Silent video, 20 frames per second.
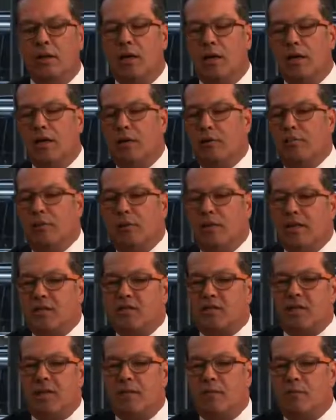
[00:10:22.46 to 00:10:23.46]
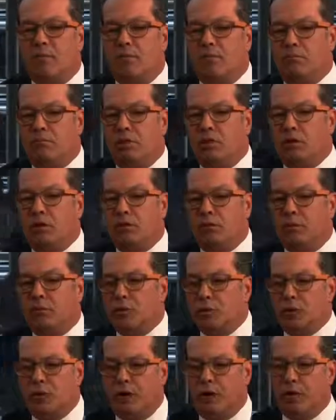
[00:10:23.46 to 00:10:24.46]
in a place that the
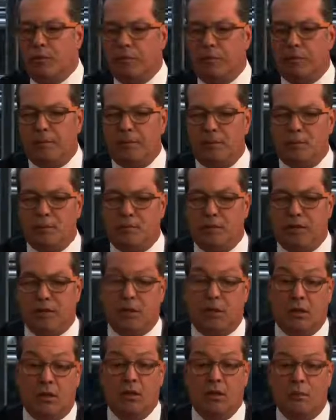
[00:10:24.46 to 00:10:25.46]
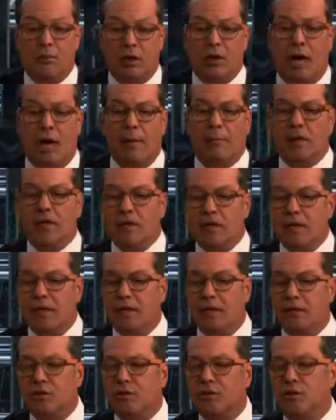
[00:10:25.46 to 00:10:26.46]
majority of the people speak predominantly
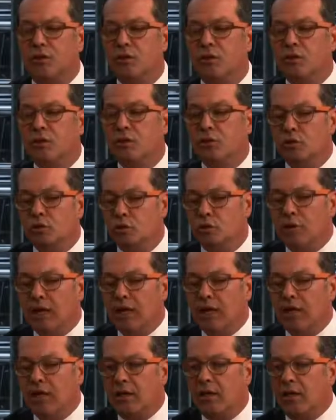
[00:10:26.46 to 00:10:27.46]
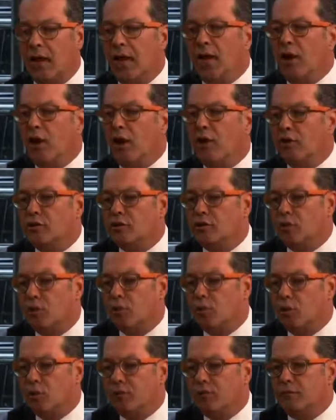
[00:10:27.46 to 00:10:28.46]
English, you can't not hire
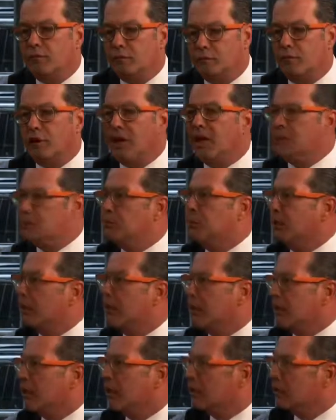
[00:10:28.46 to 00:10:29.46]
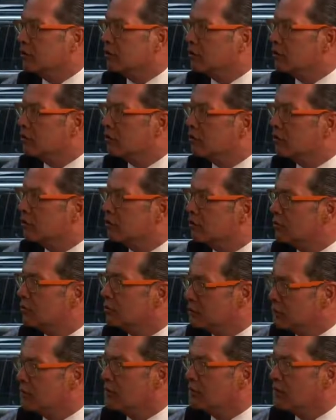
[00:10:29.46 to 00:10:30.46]
someone for not speaking English.
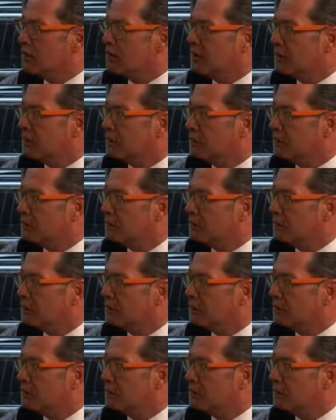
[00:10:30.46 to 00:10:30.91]
Is that right?